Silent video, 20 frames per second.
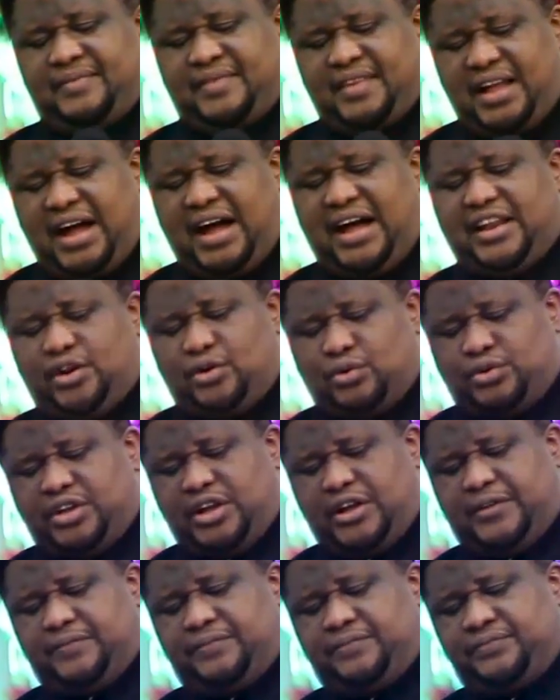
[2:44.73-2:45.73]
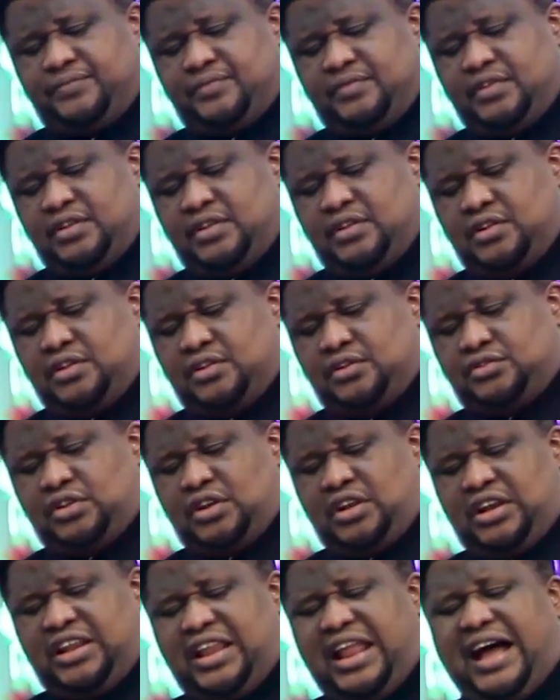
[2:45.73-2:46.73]
Hallelujah. So
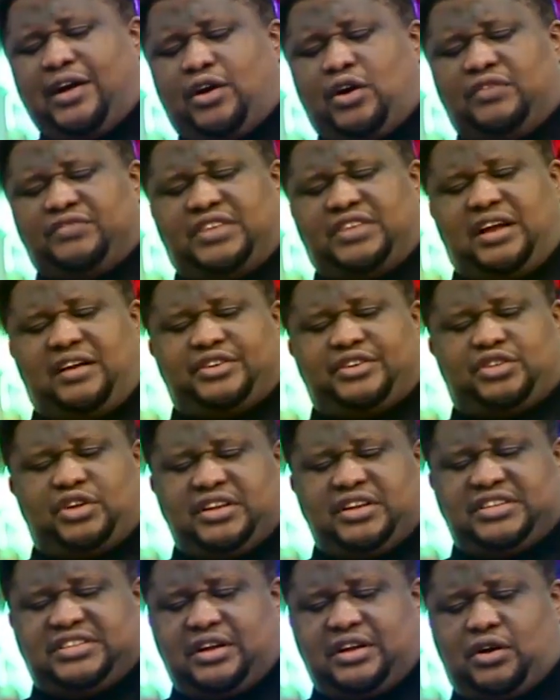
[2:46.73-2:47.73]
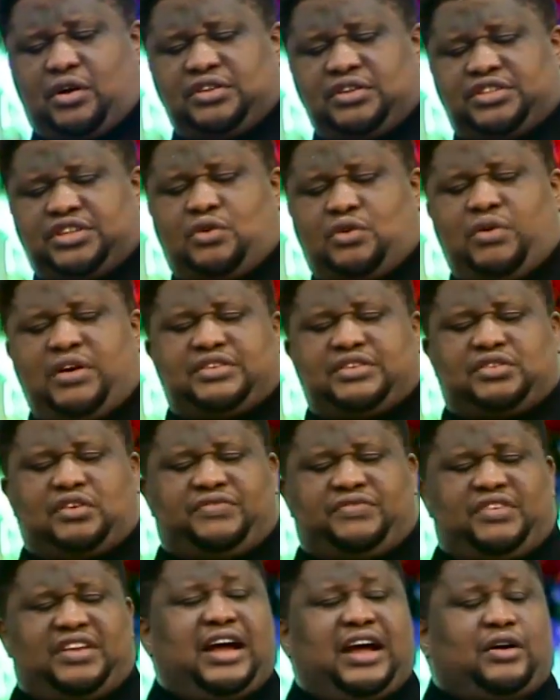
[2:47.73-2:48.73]
the lack of direction is the consequence
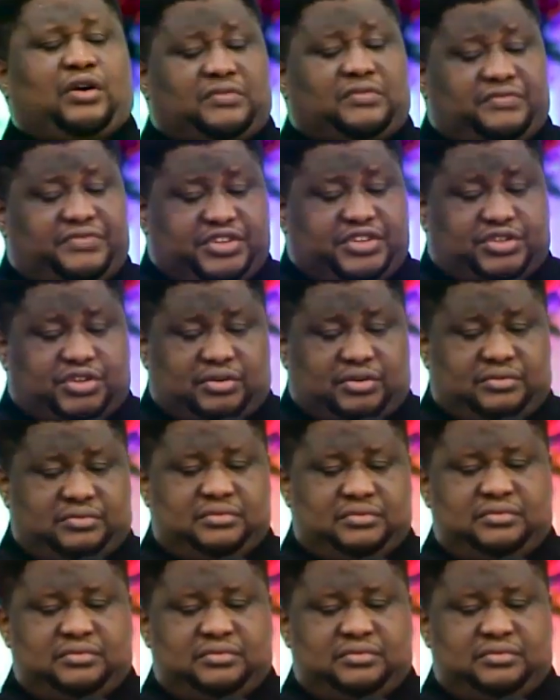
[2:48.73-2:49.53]
of lack of vision.